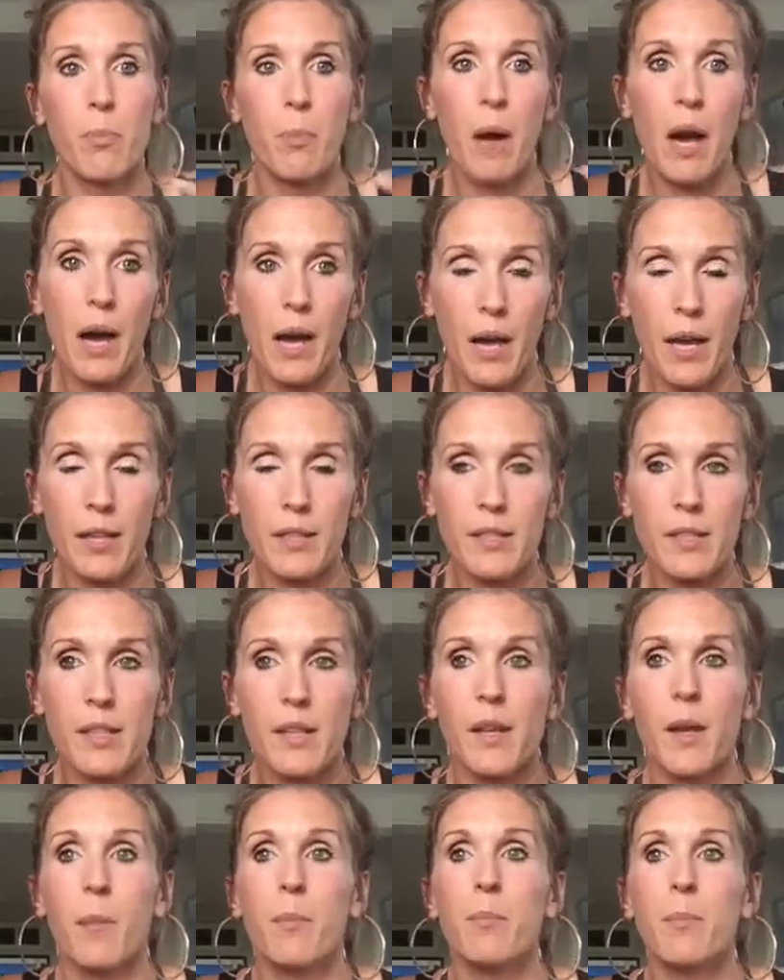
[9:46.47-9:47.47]
but
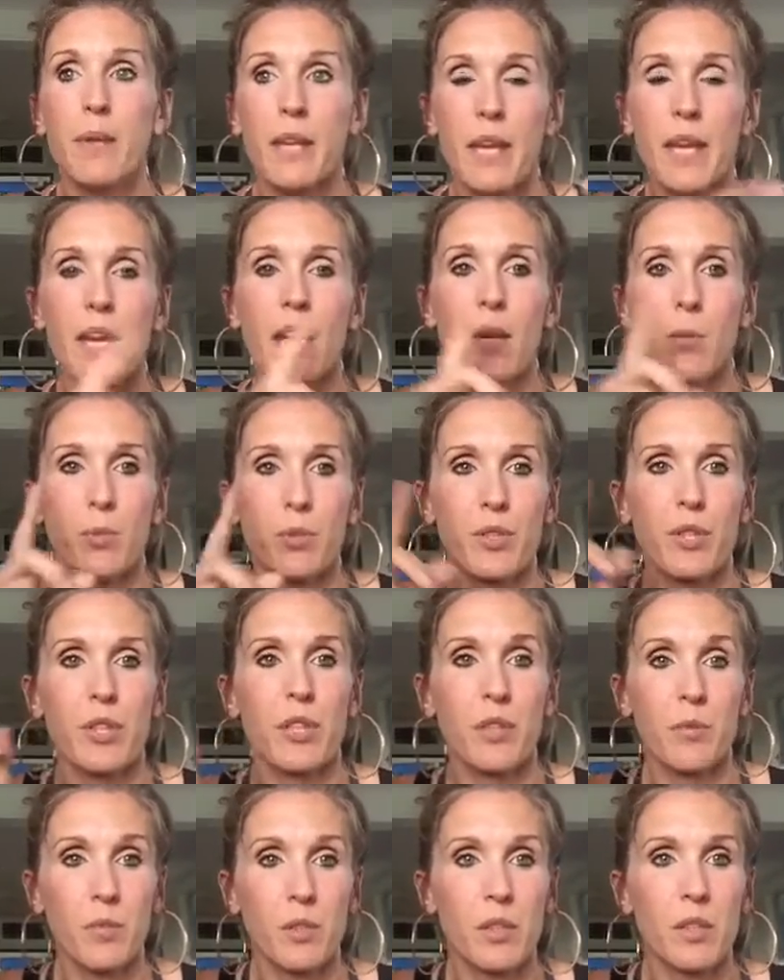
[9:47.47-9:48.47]
being able to
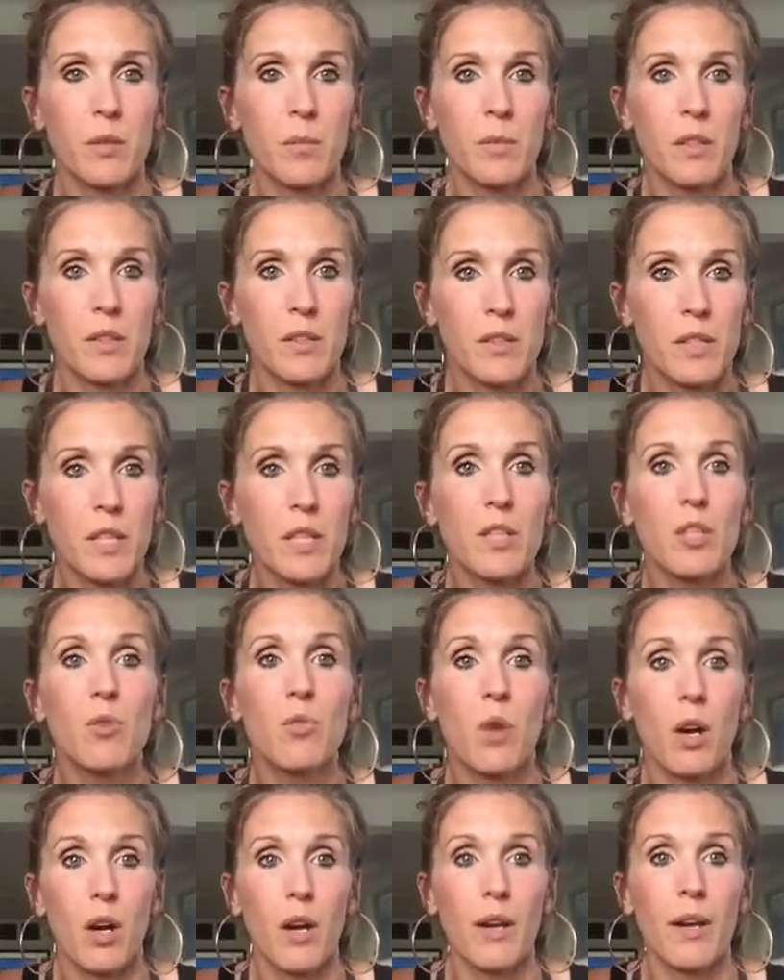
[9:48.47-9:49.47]

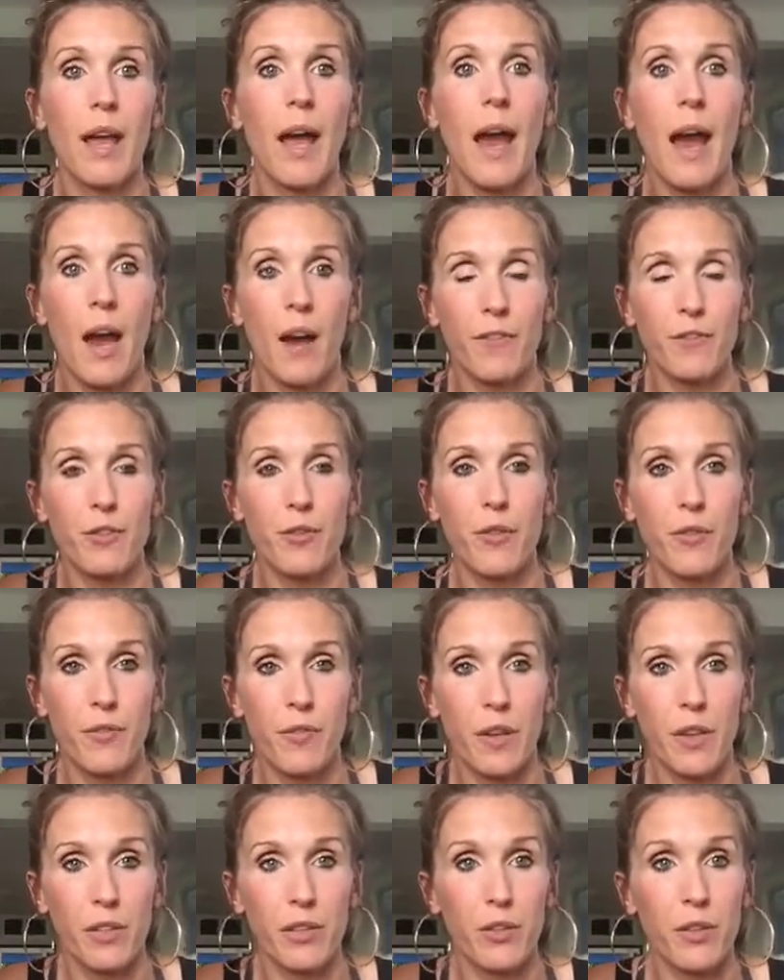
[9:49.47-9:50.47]
continue on after the
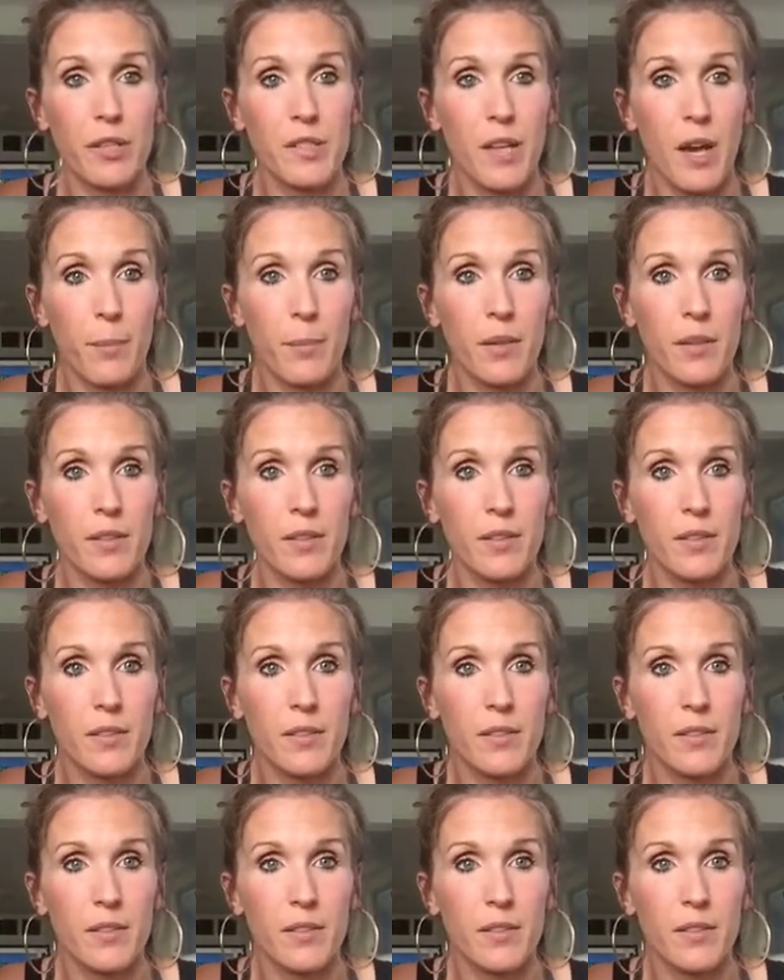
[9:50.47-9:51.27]
failure has happened.